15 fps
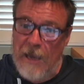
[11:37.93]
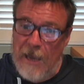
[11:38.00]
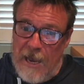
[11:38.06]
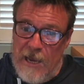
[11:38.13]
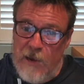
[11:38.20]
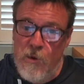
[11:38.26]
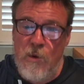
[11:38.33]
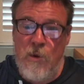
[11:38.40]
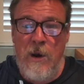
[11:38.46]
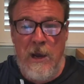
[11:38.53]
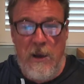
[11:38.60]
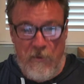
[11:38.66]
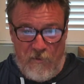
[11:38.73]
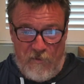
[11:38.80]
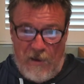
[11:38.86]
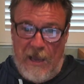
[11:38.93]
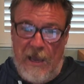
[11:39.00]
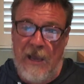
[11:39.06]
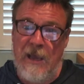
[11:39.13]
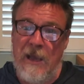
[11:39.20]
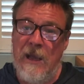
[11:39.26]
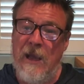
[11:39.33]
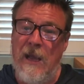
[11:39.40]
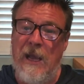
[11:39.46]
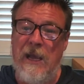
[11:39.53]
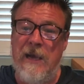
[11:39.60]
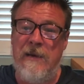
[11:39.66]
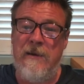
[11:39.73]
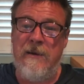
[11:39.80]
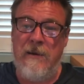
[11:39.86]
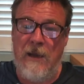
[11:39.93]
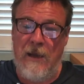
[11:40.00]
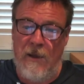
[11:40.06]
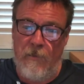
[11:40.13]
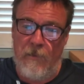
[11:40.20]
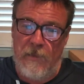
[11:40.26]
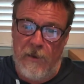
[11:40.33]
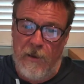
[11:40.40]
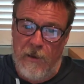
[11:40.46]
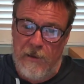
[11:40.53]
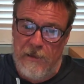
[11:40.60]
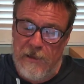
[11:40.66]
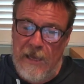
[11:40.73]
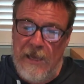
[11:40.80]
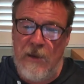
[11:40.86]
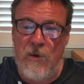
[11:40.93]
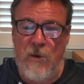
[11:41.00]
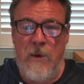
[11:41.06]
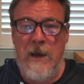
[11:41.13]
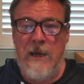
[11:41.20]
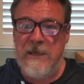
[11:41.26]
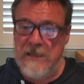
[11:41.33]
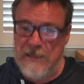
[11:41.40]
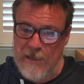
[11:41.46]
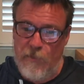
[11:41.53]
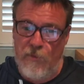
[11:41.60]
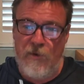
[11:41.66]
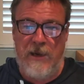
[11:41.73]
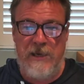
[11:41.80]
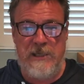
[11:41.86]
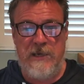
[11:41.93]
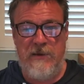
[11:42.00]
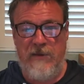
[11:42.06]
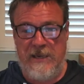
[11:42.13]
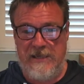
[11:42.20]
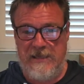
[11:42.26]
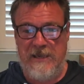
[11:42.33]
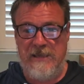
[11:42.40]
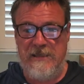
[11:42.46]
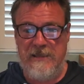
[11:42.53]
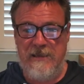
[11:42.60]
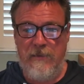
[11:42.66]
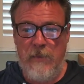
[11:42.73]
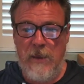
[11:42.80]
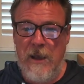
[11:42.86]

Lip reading: equal, fair, and legal separation of assets.